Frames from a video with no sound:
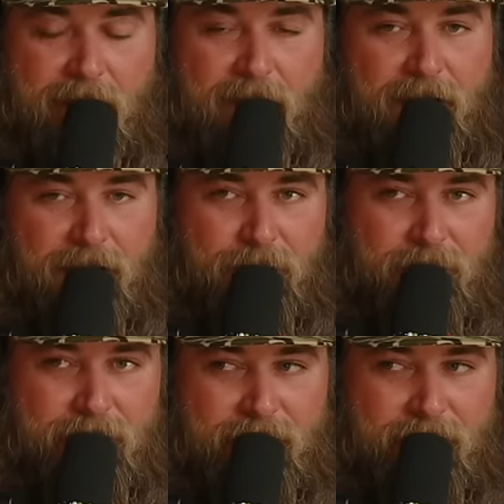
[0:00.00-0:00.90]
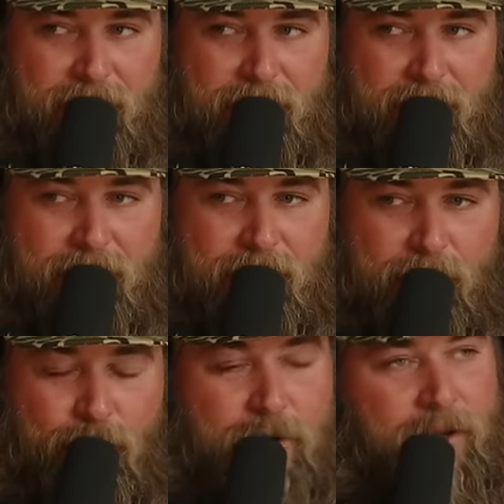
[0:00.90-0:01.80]
I go,
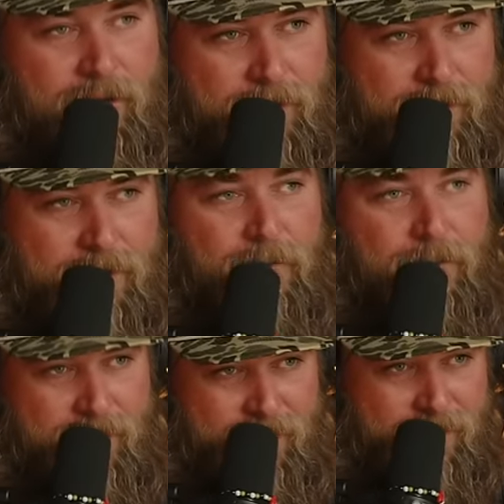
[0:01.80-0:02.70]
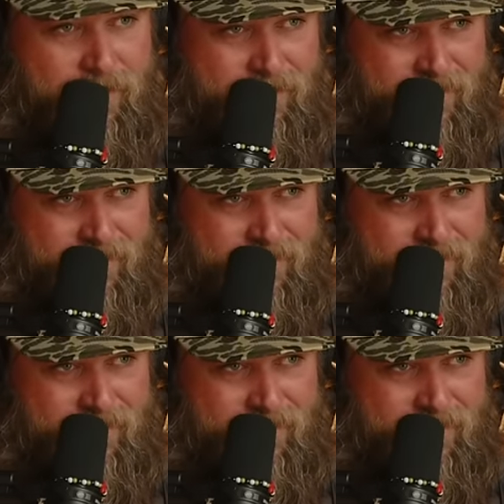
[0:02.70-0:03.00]
we're killing a double here.